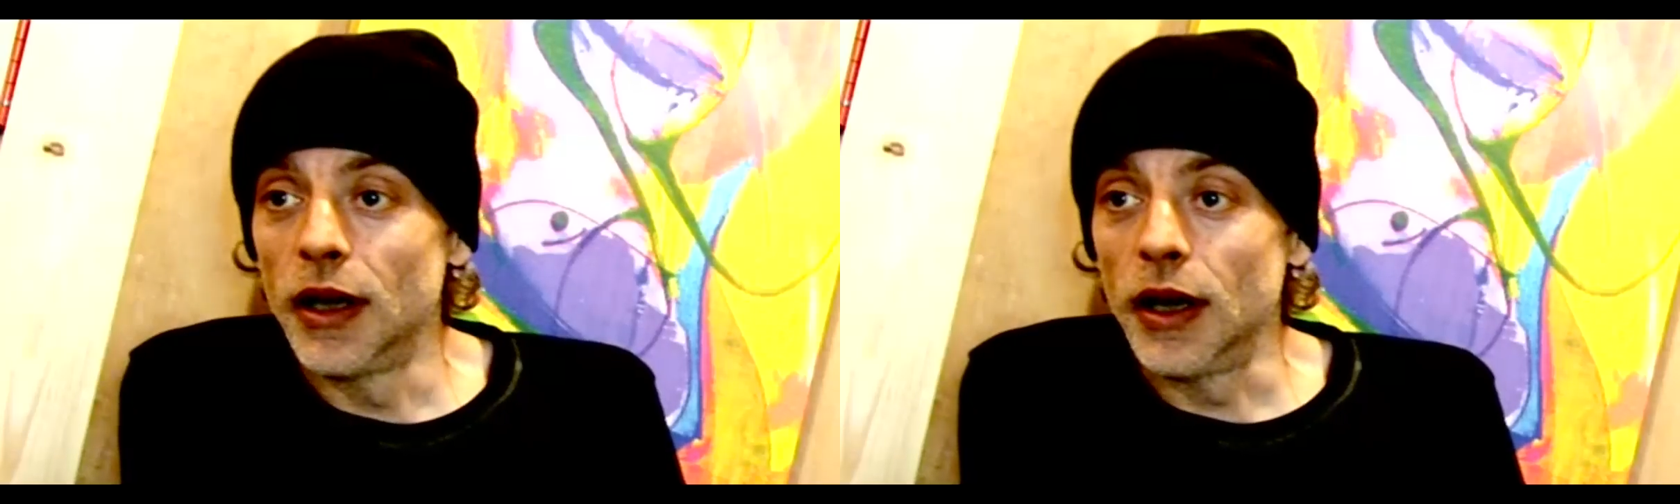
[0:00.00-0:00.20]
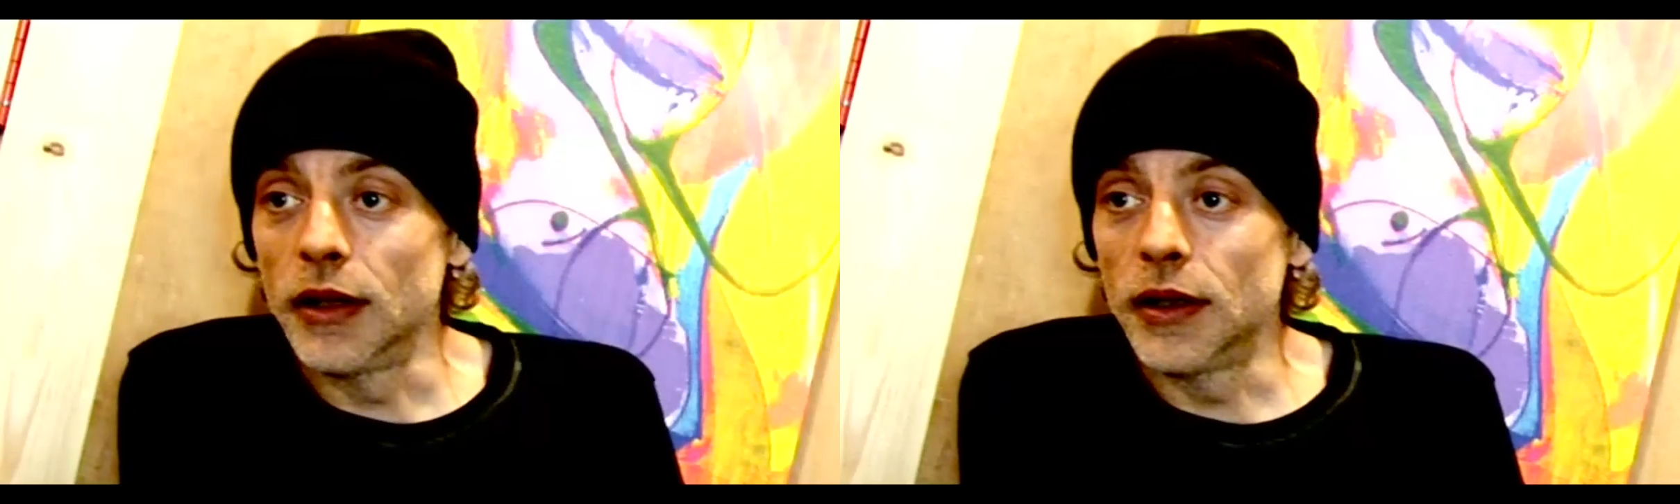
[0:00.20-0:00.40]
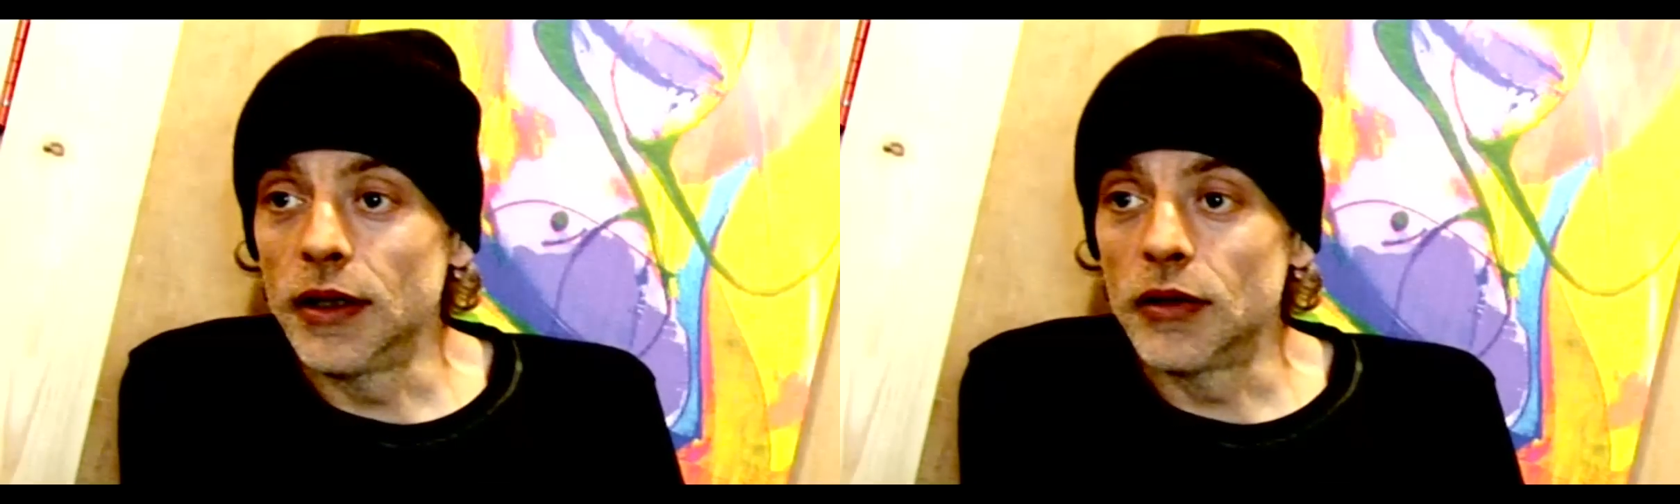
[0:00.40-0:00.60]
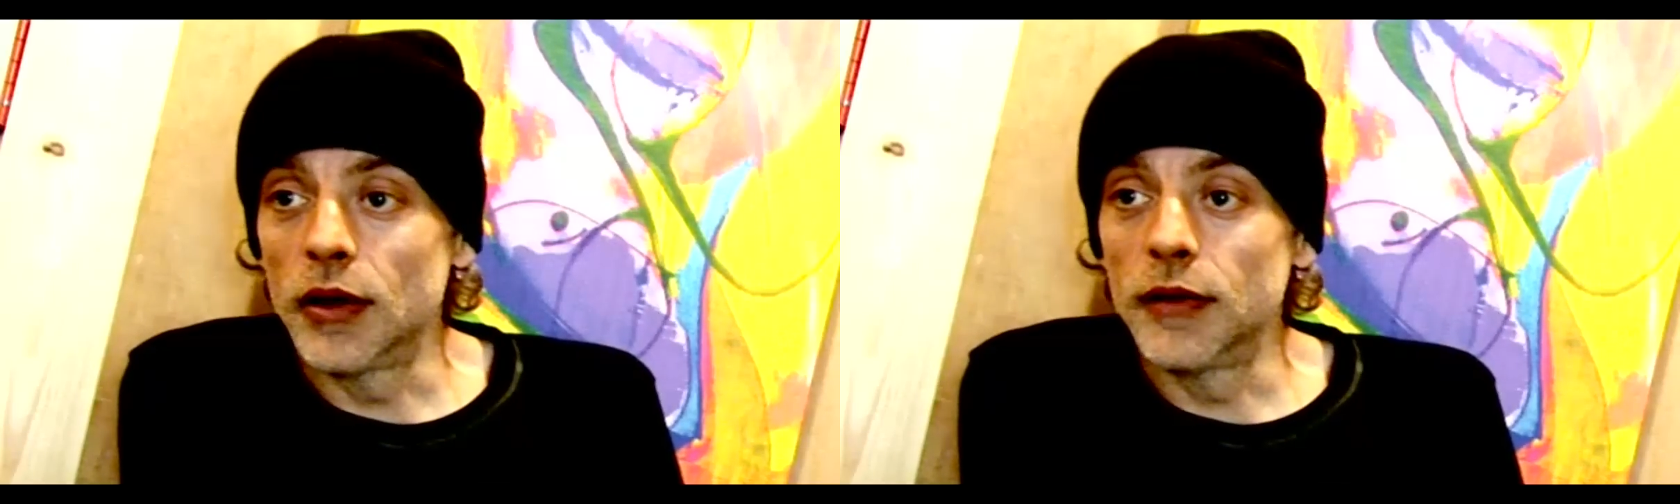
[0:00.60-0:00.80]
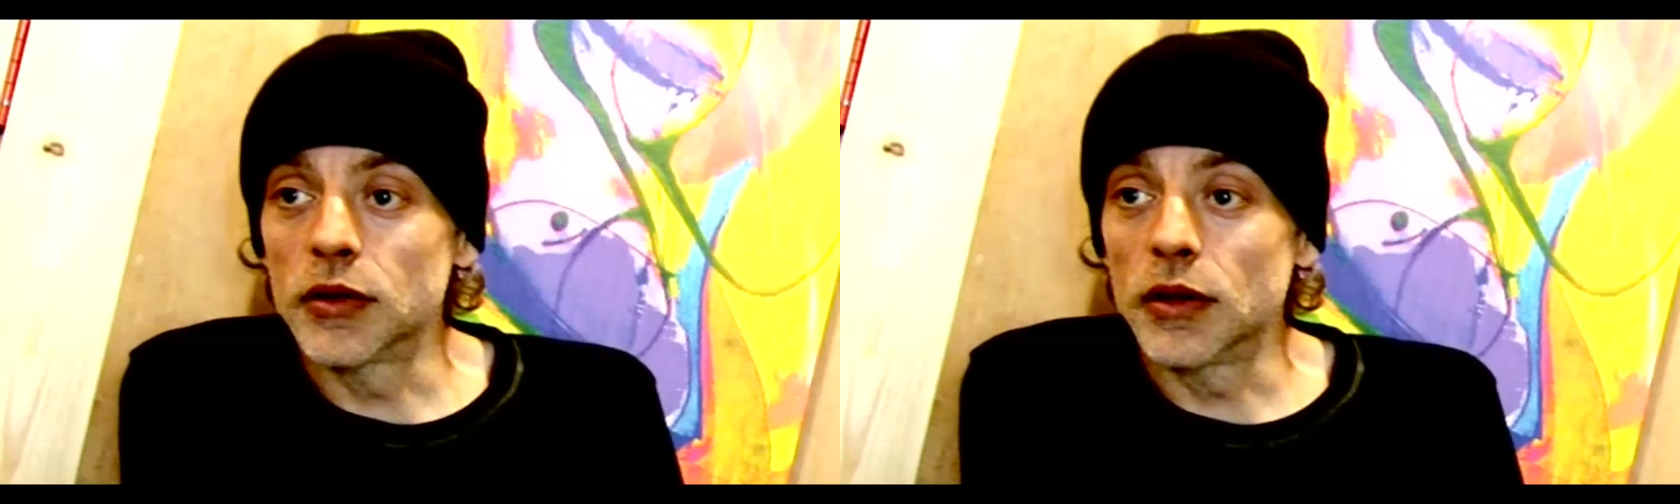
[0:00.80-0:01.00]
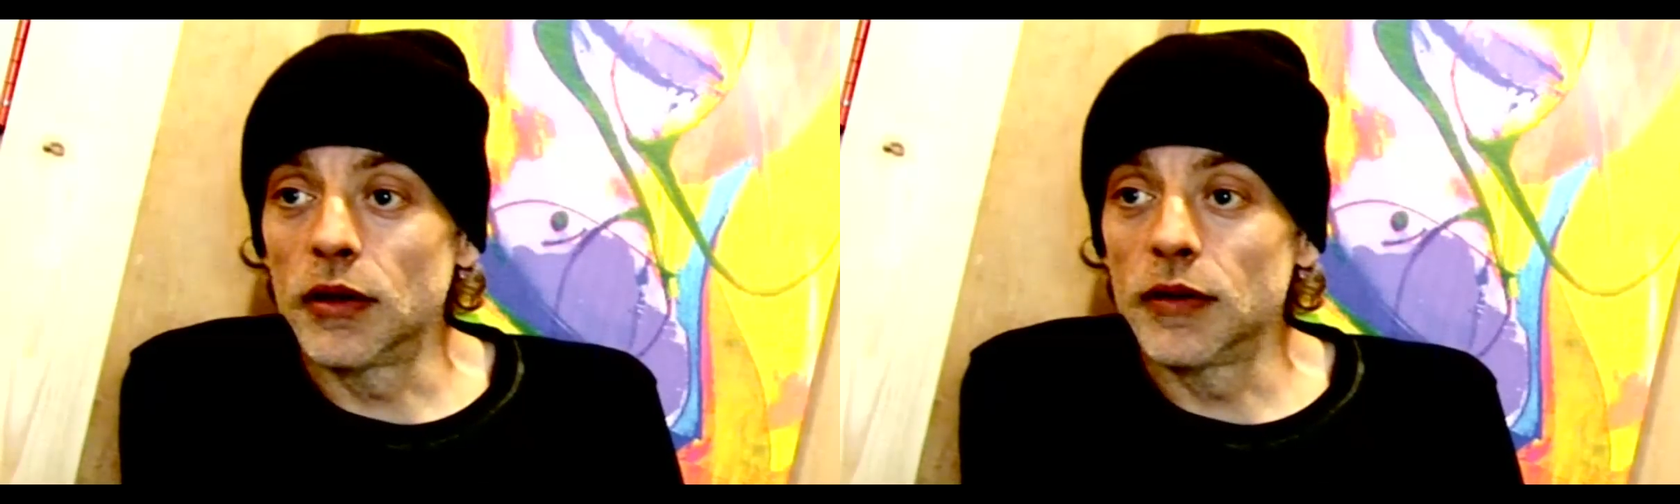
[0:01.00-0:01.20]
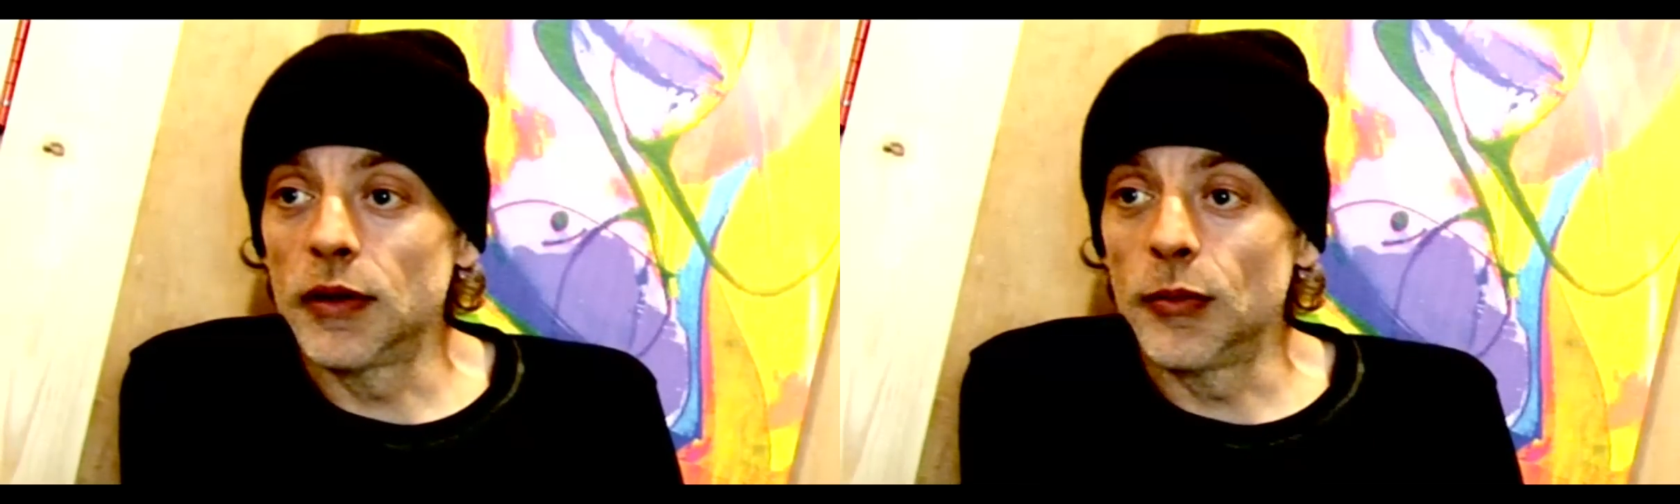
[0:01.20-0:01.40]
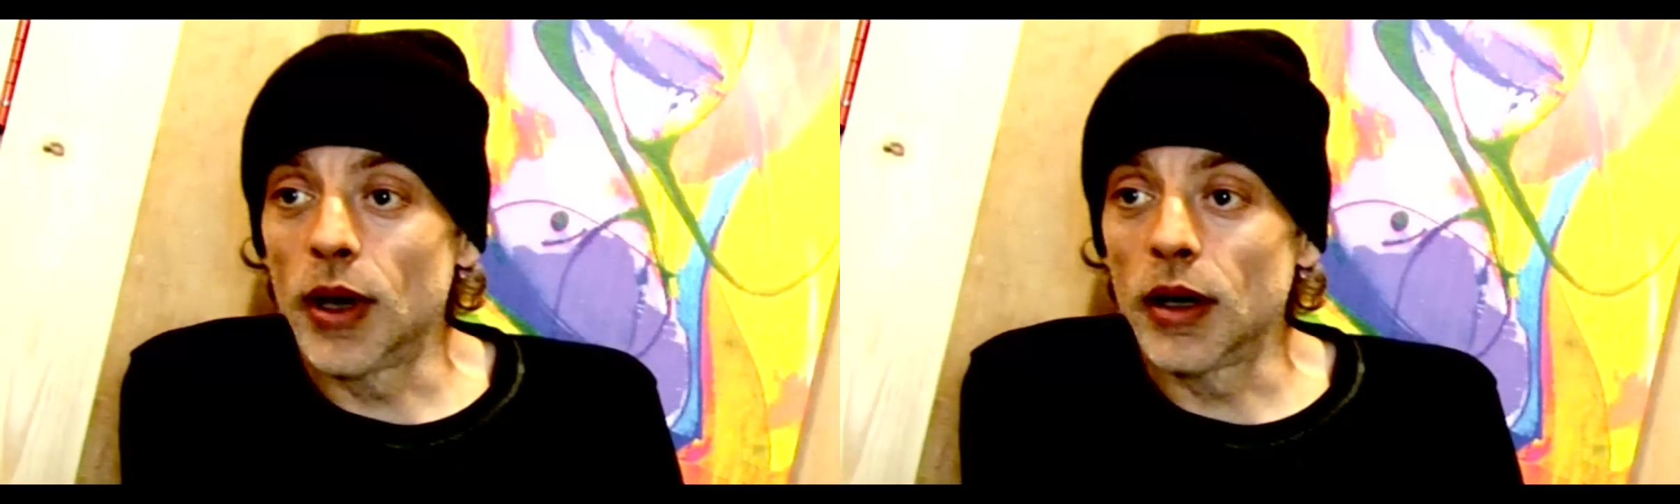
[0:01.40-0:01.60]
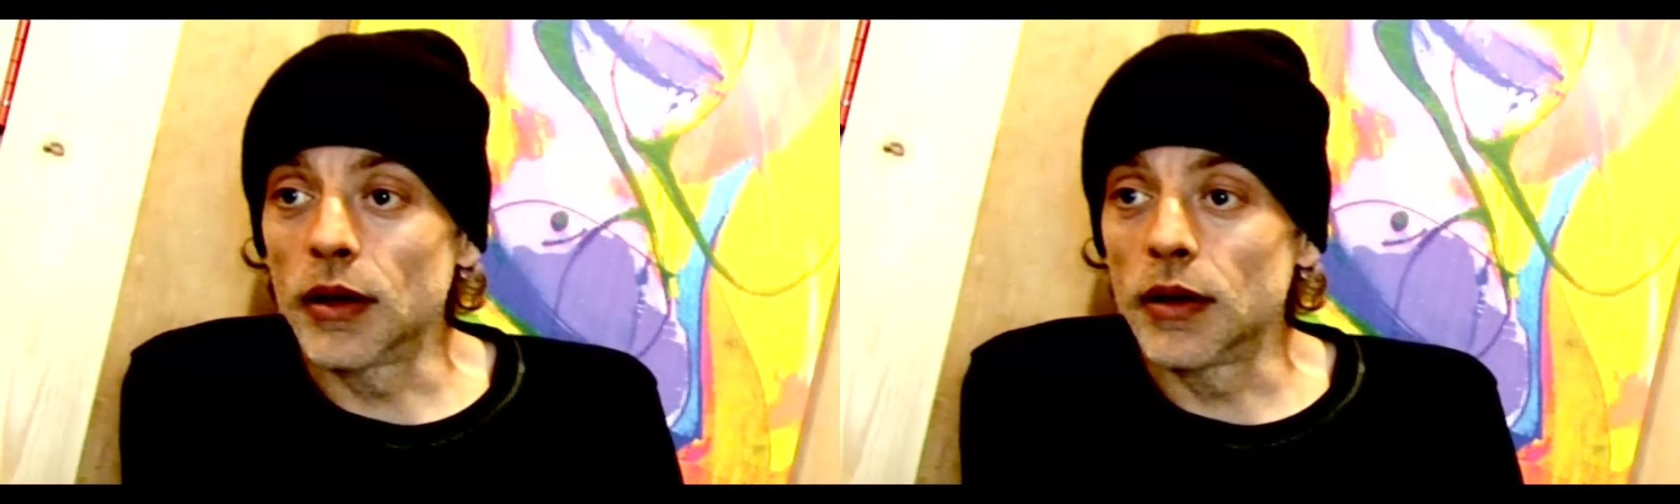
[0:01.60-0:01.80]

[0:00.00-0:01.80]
And then it drove us to London and back